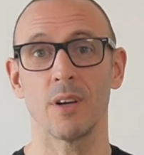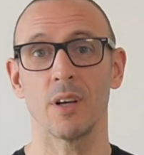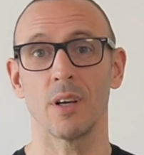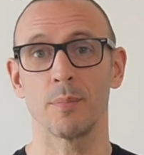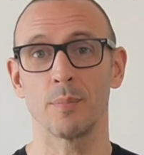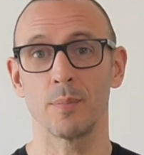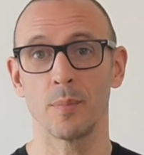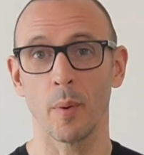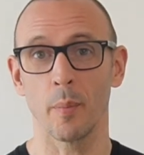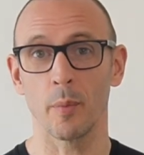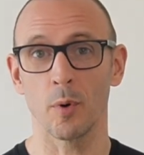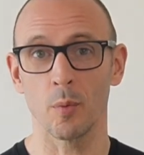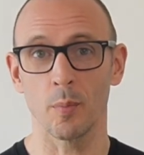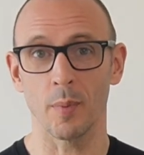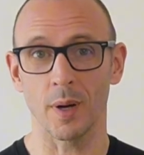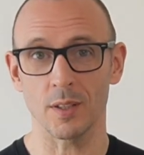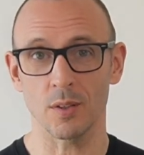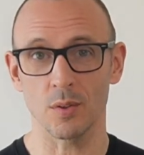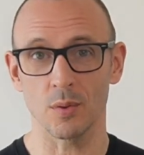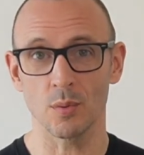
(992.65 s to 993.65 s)
abdominal
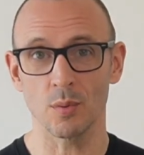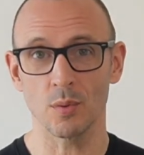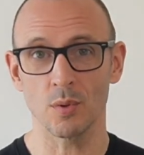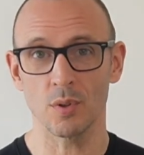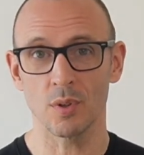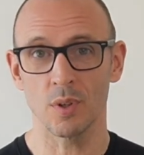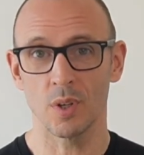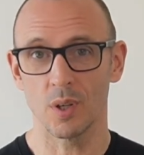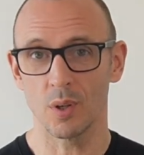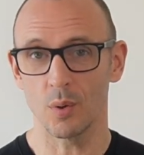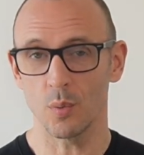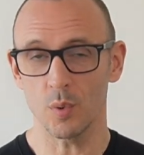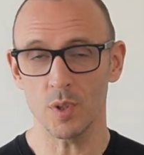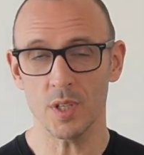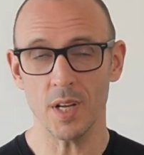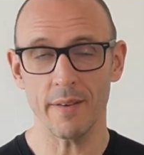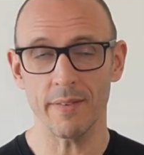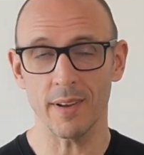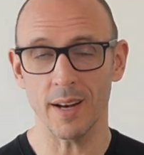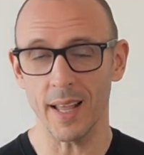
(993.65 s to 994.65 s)
muscles,
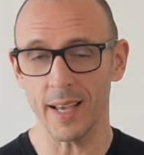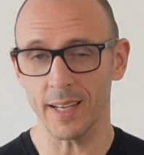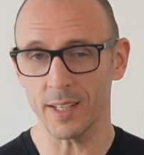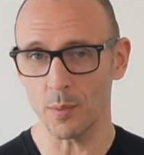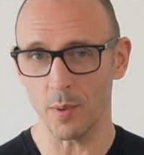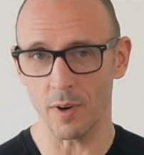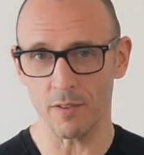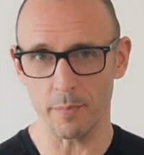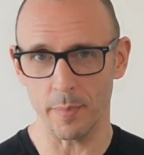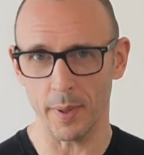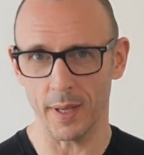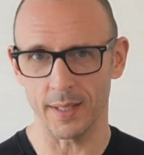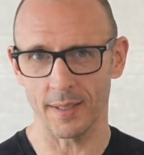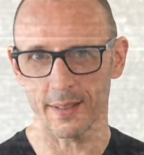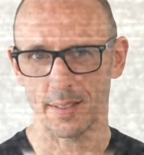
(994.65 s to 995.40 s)
whichever leg you have bent.